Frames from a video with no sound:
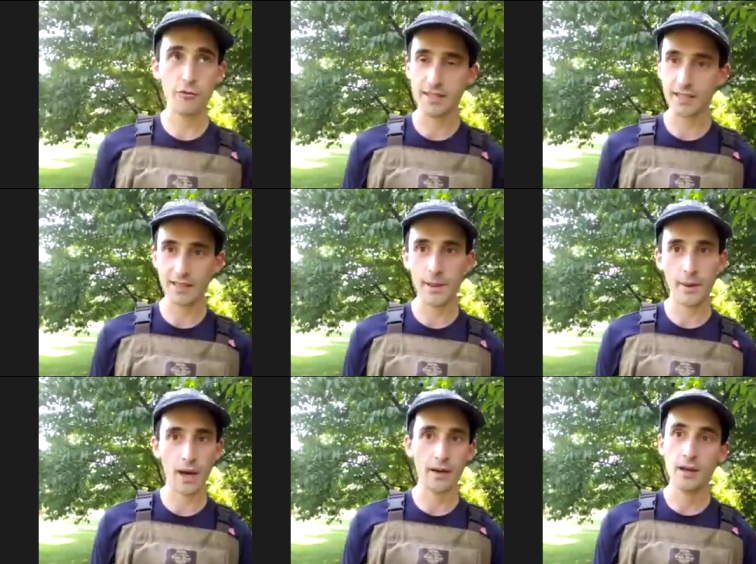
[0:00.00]
recently,
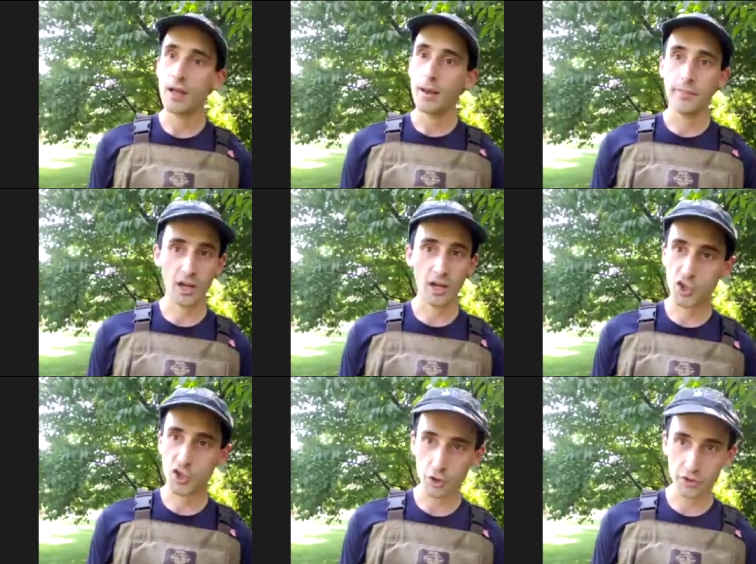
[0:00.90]
but because
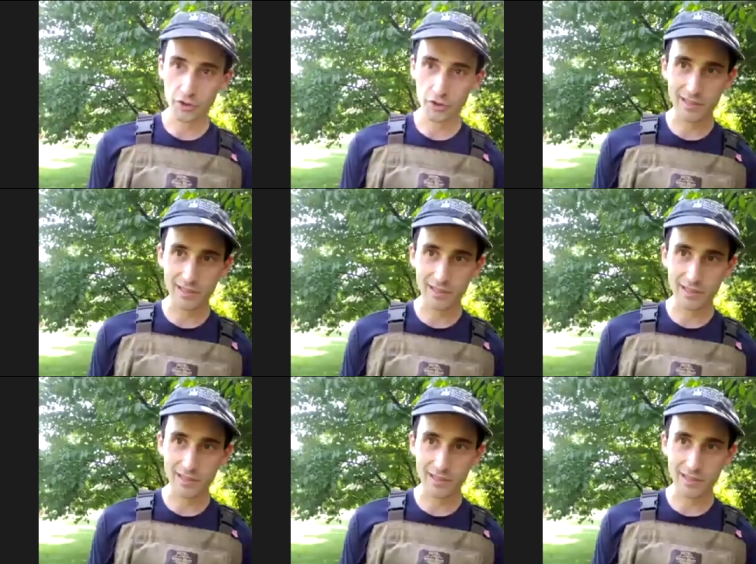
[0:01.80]
turtles live so